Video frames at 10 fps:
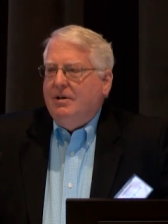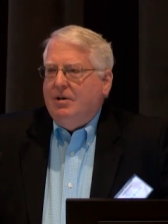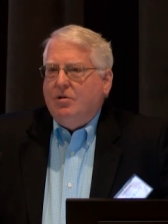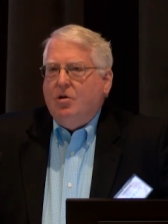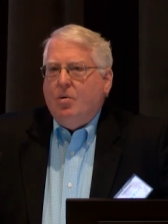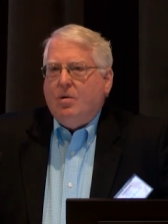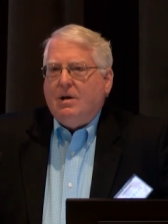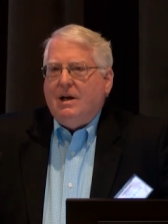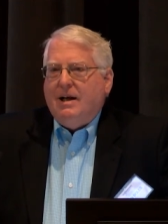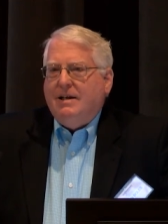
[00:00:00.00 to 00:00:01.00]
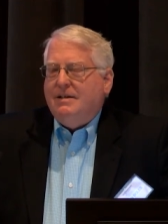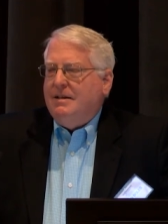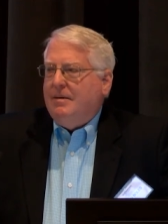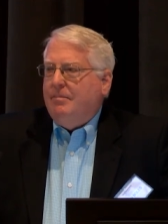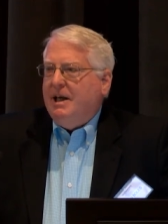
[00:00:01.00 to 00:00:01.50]
a choral class in
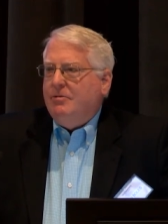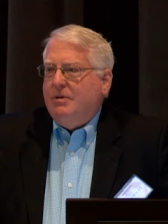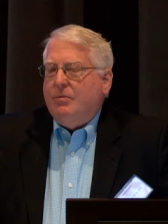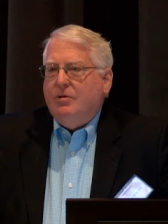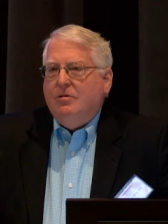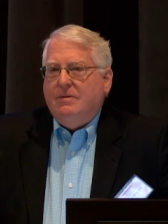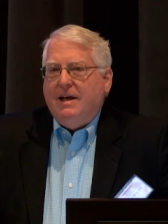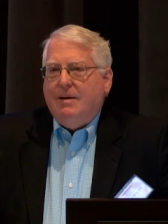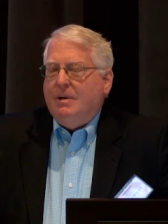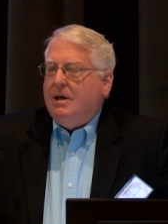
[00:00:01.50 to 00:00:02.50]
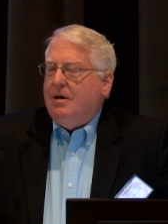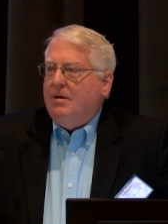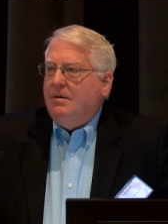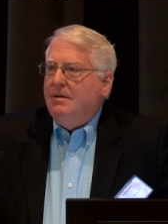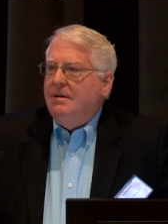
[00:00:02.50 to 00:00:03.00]
the basement room of Ammon
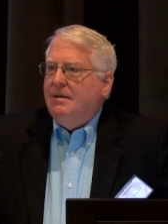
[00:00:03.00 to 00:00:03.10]
Hall.